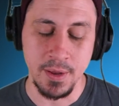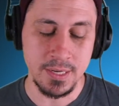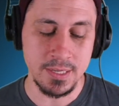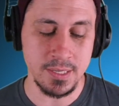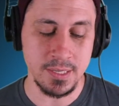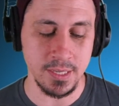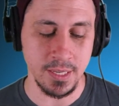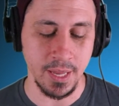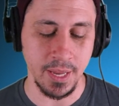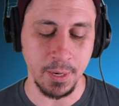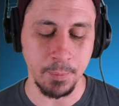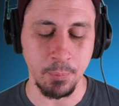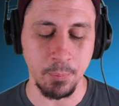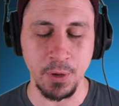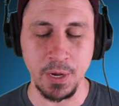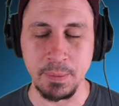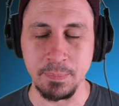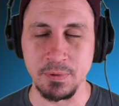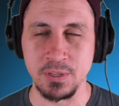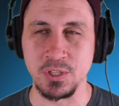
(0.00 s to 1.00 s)
to, like,
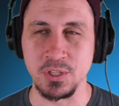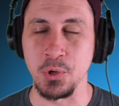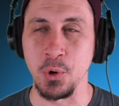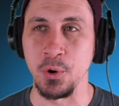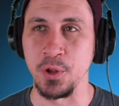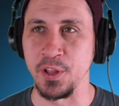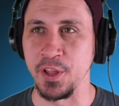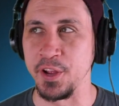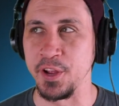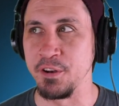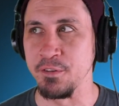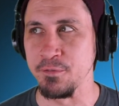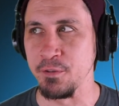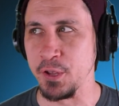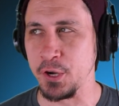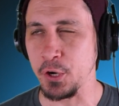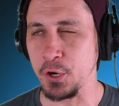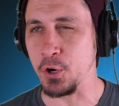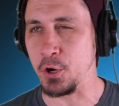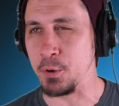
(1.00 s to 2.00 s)
play up the storyline of,
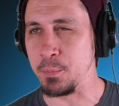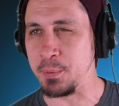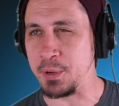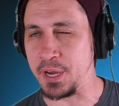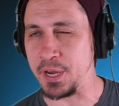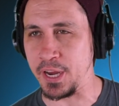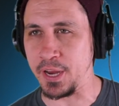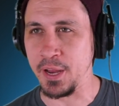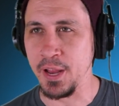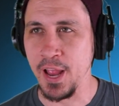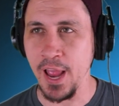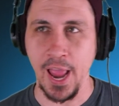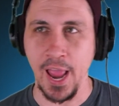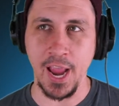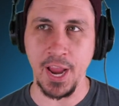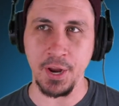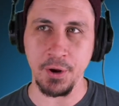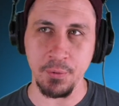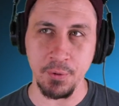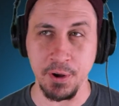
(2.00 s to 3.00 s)
like, her being
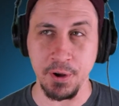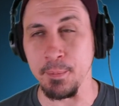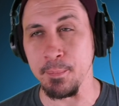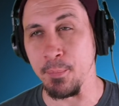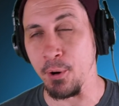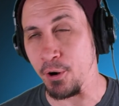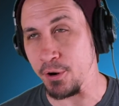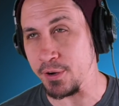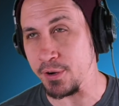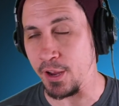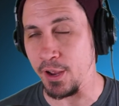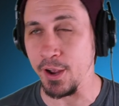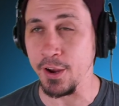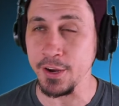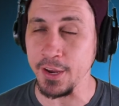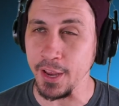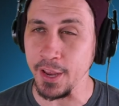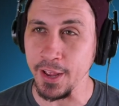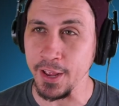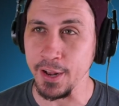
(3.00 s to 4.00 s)
angry at Mark
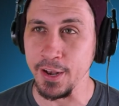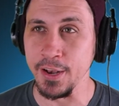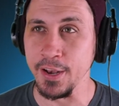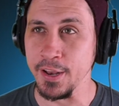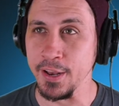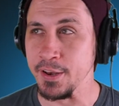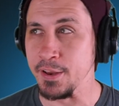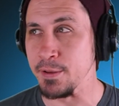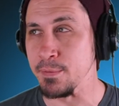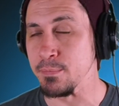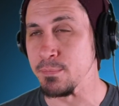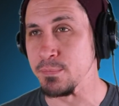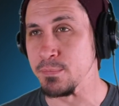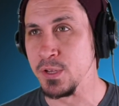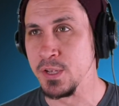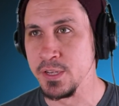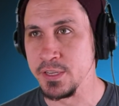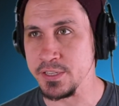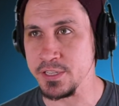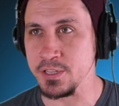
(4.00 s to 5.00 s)
again and him
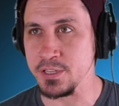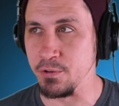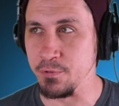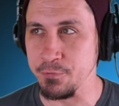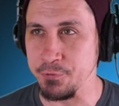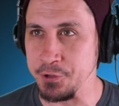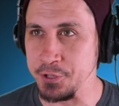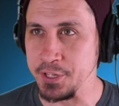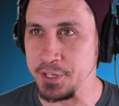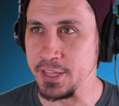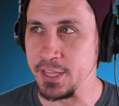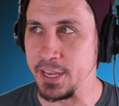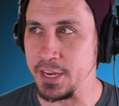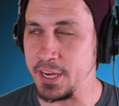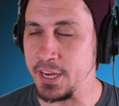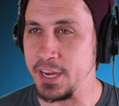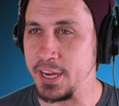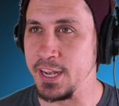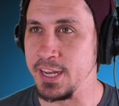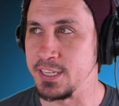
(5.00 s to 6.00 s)
still feeling
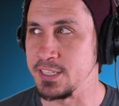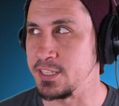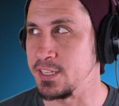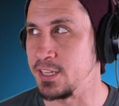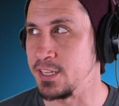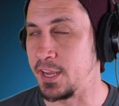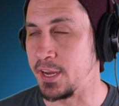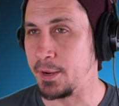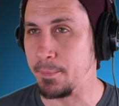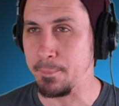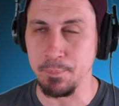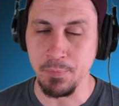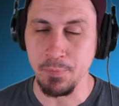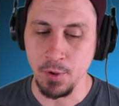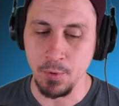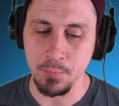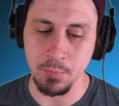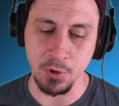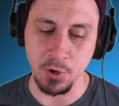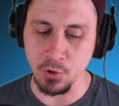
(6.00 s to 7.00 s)
like he has to, like,
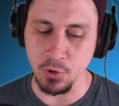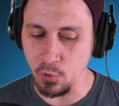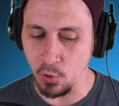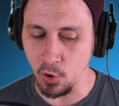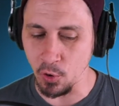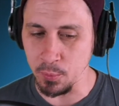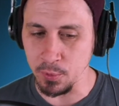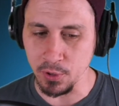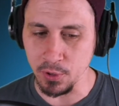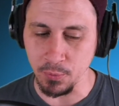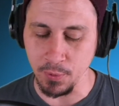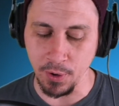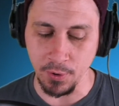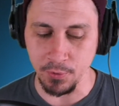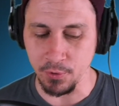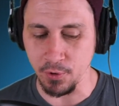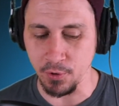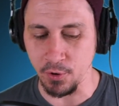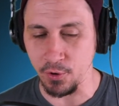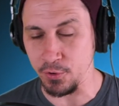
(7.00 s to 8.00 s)
be normal around
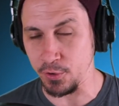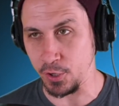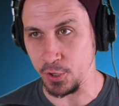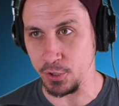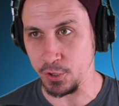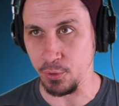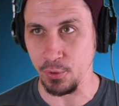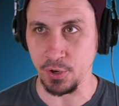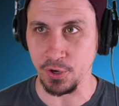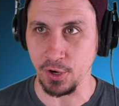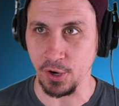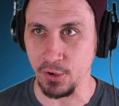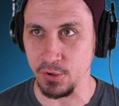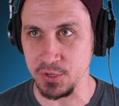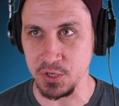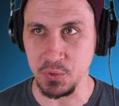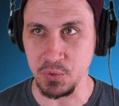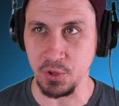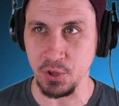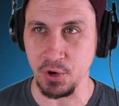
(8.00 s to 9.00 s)
her and, like, go to
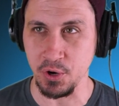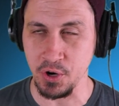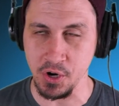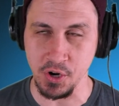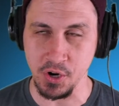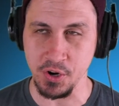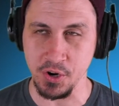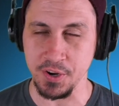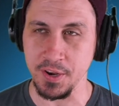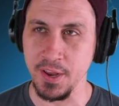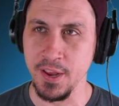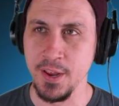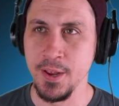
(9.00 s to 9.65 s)
college with her. And